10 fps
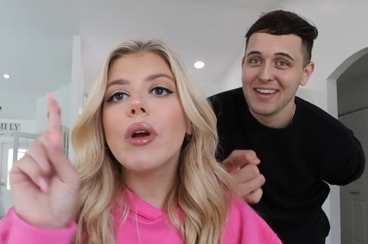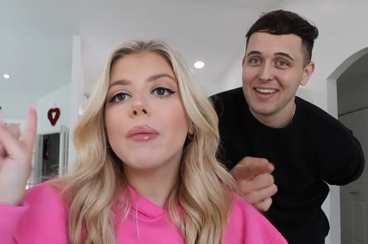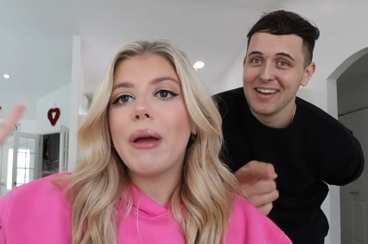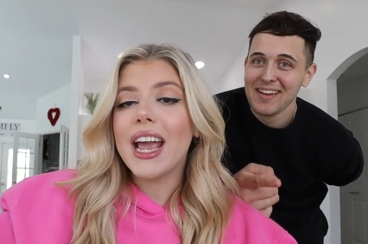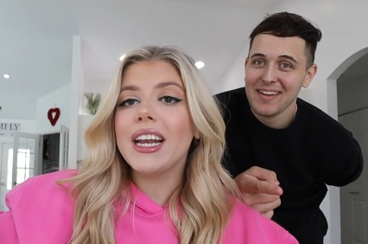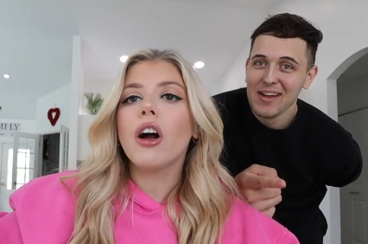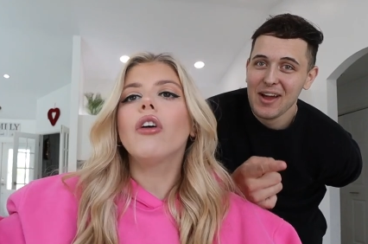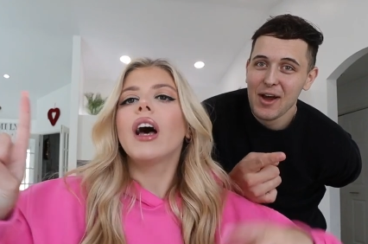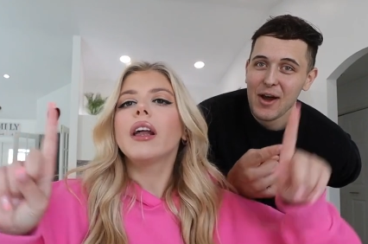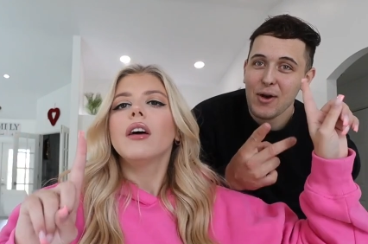Speaker 1: when we were painting,
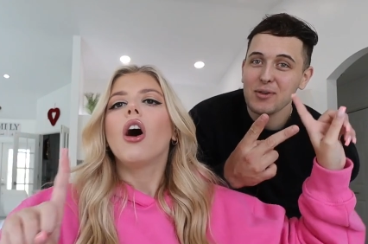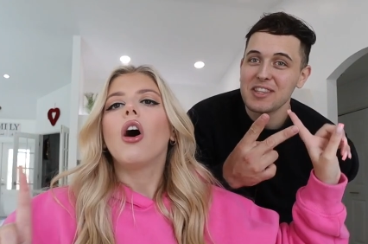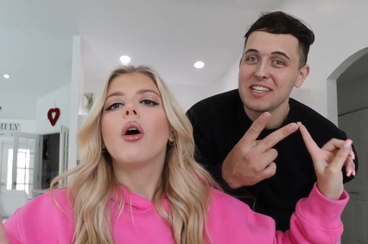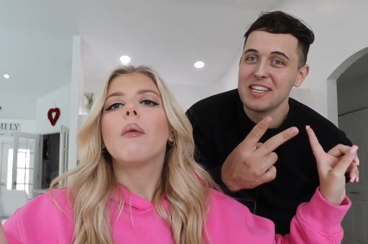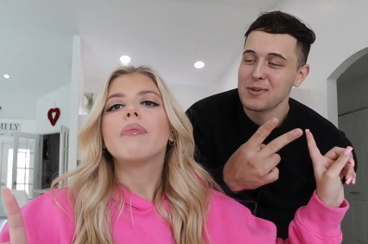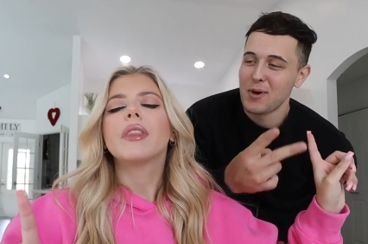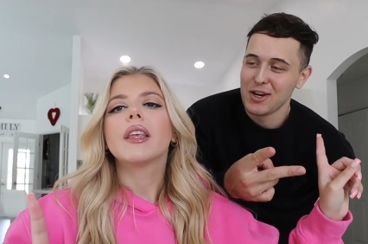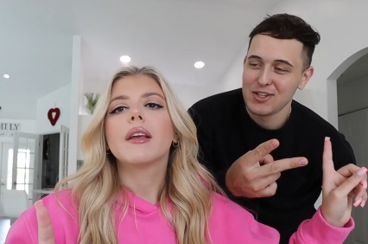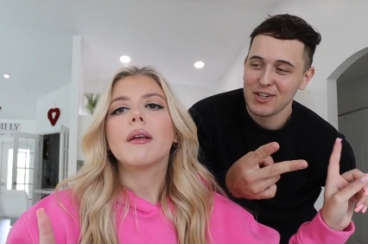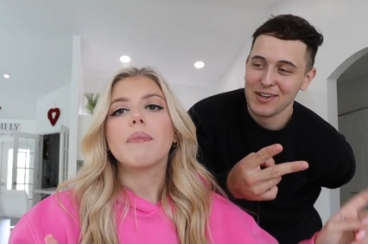hold on.
Speaker 2: Who's the
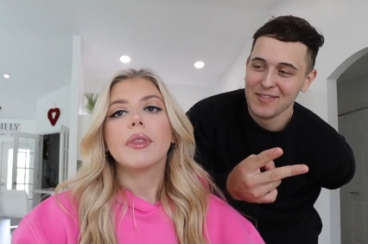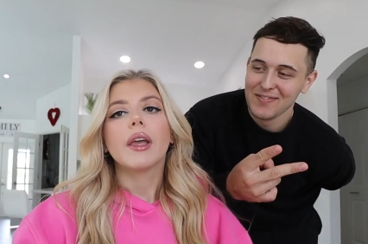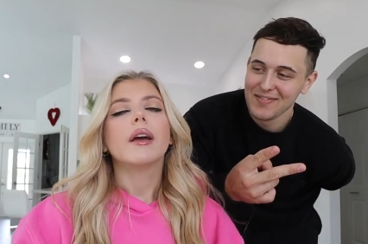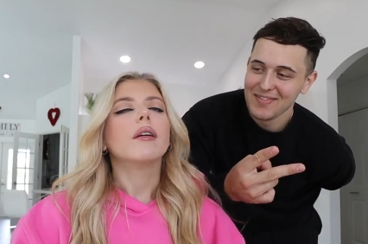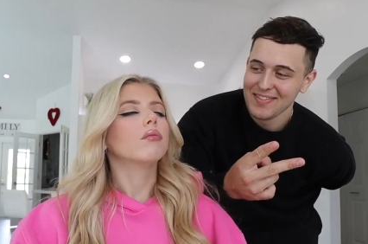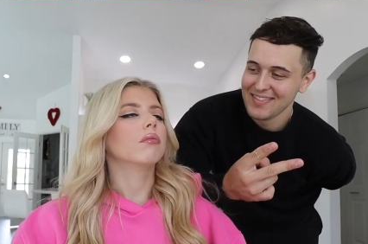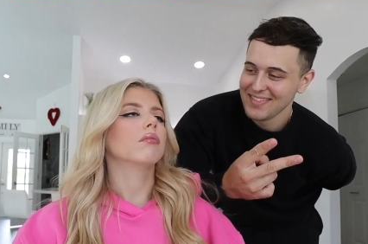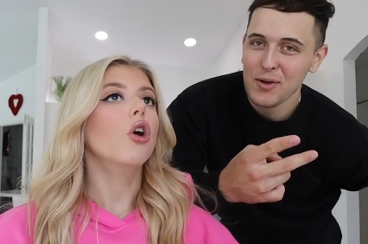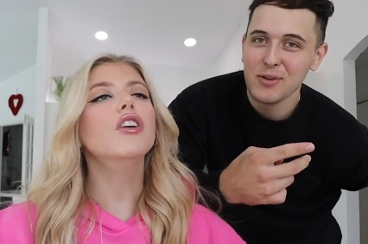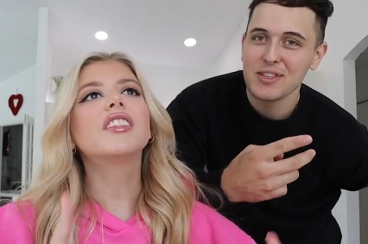dishwasher?
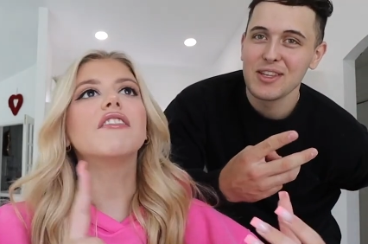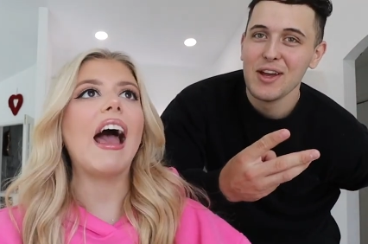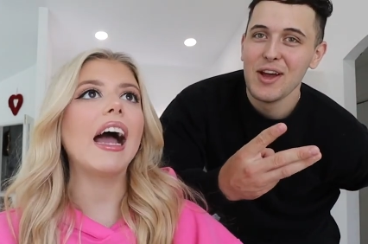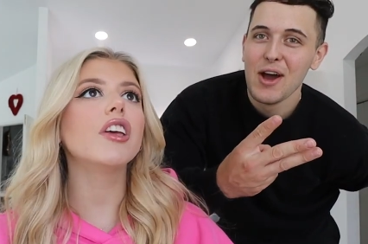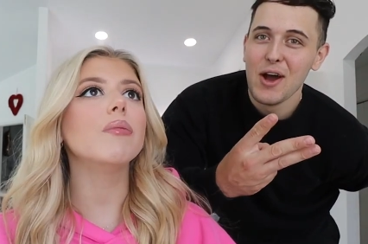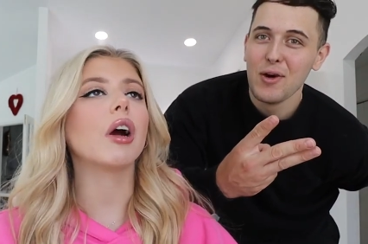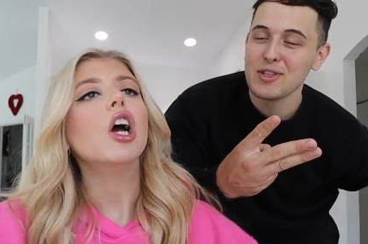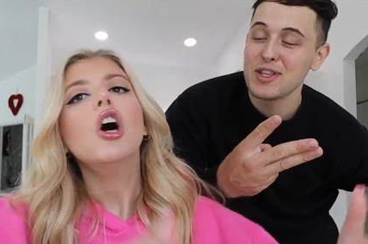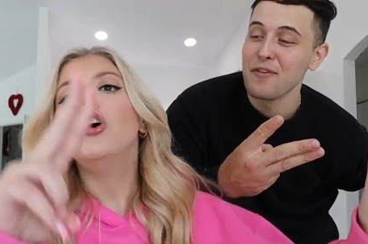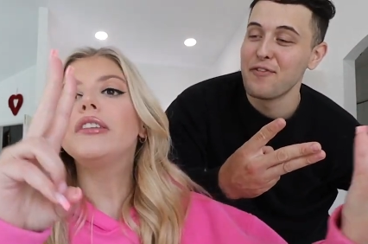Who's, who's the
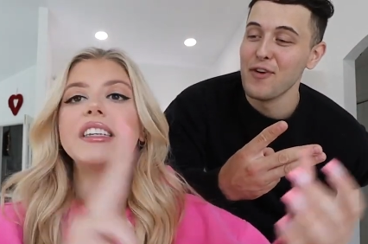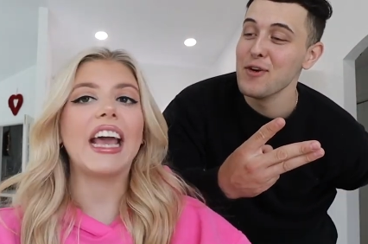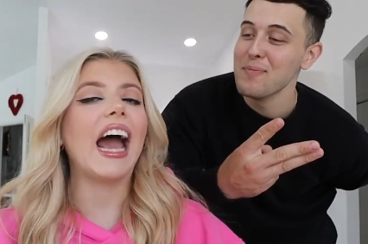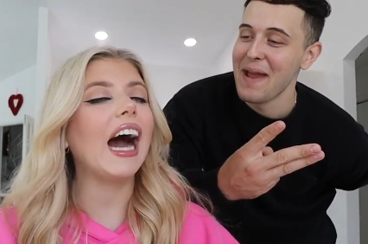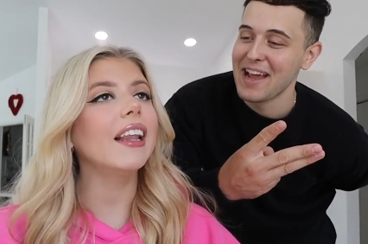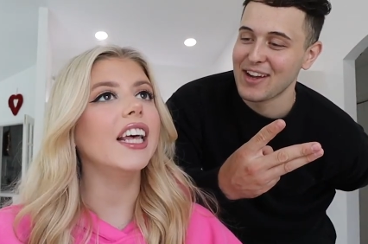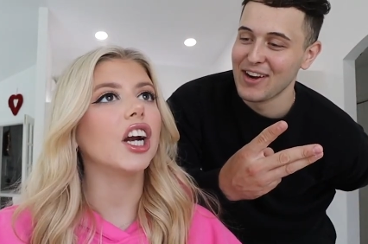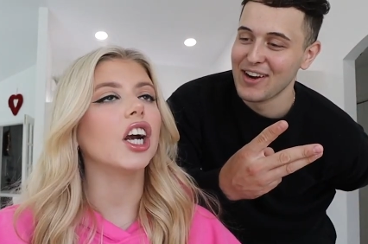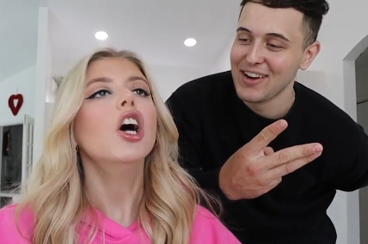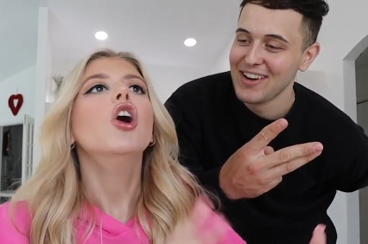
Speaker 1: vacuumer? Who's the, who's the cat
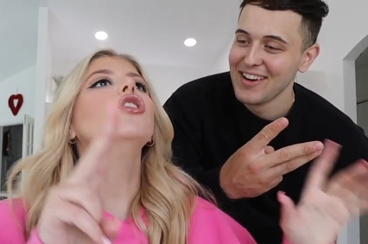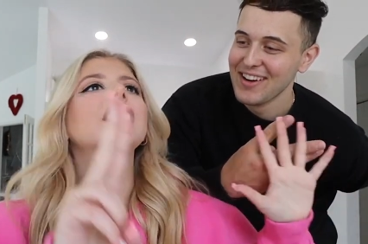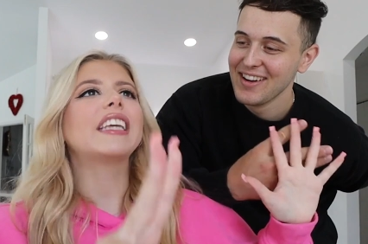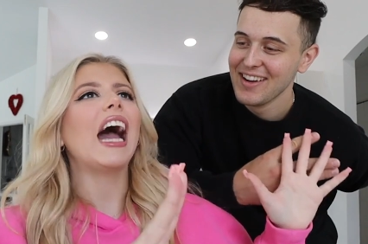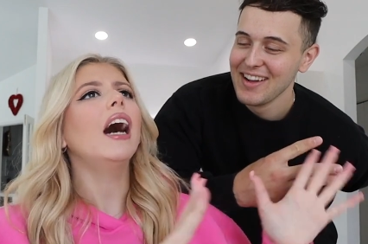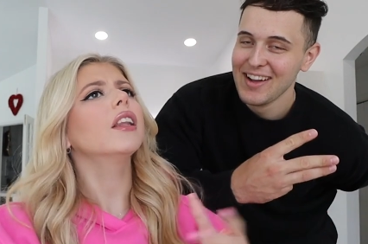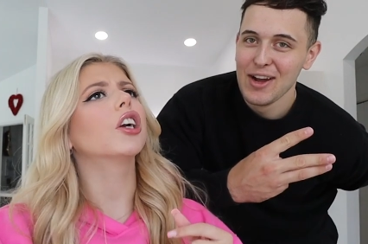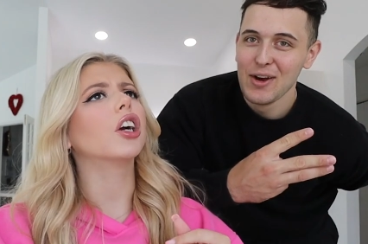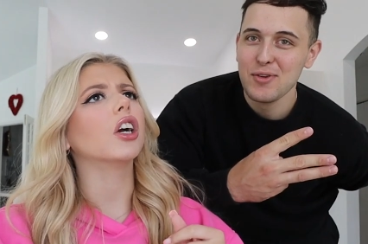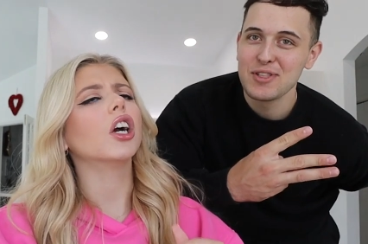maker? litter? Who's the cat
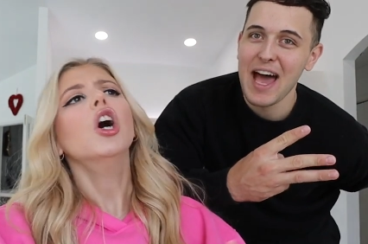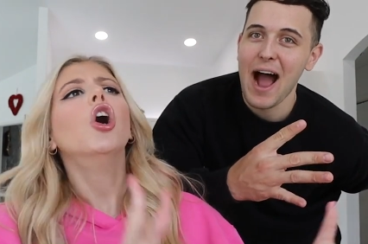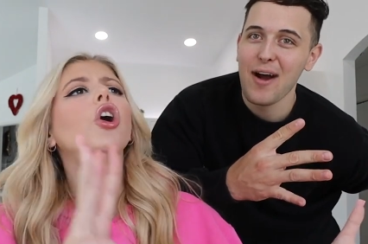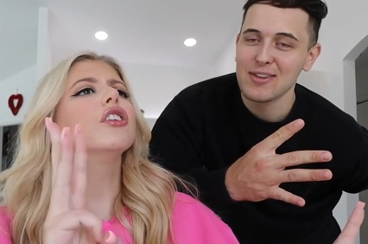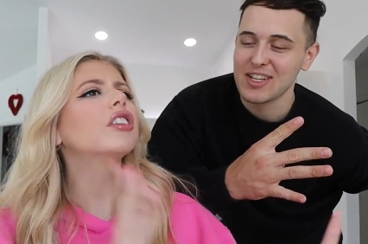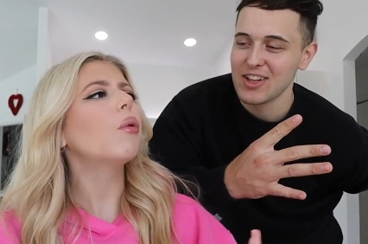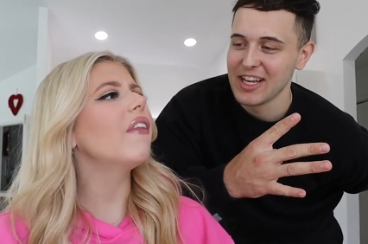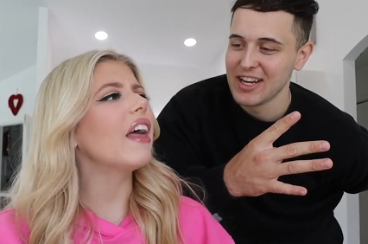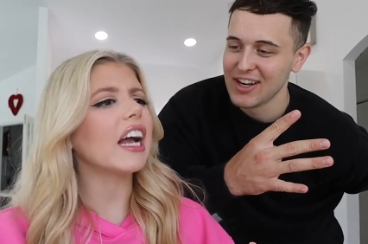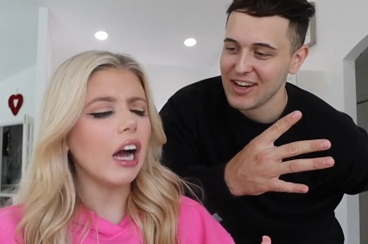litter? Who's the house Who's the
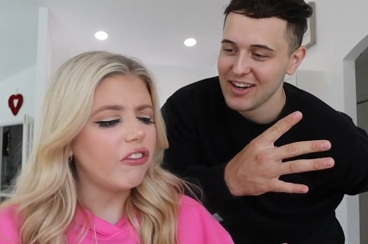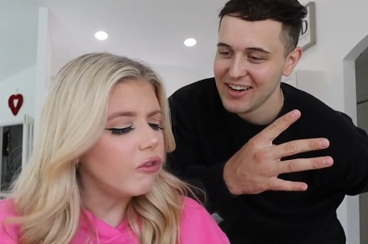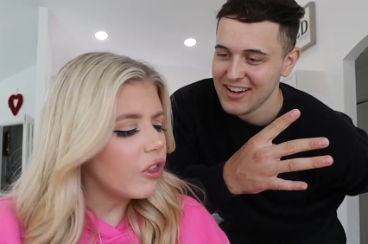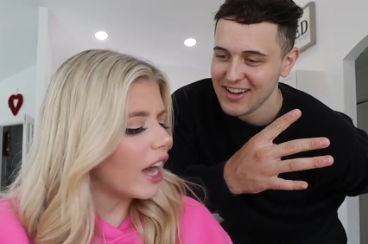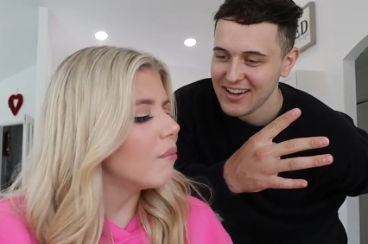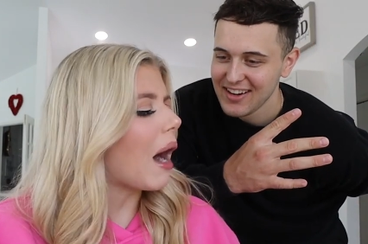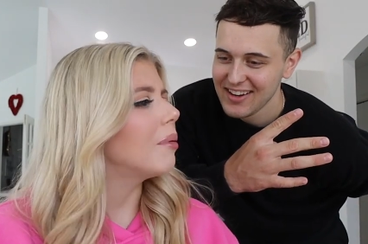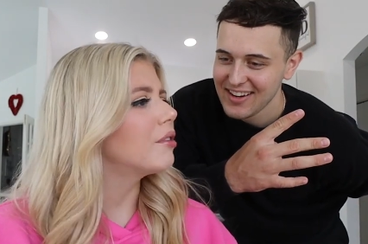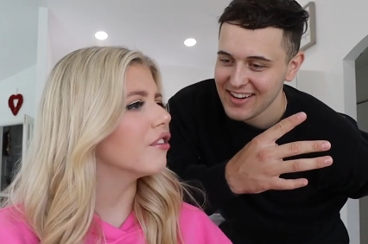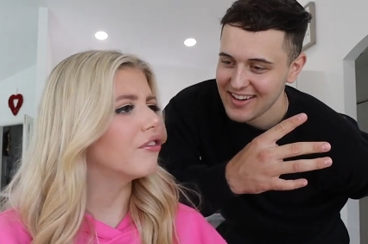one that, that
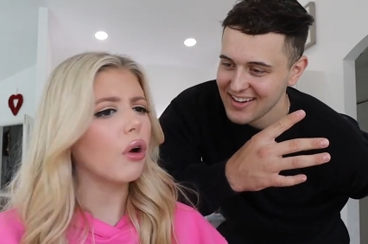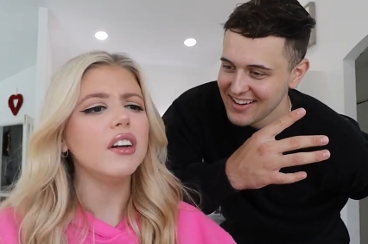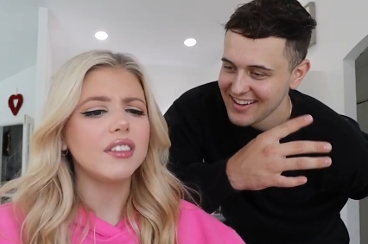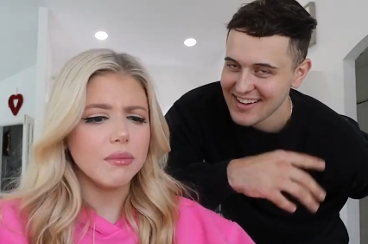mops the floors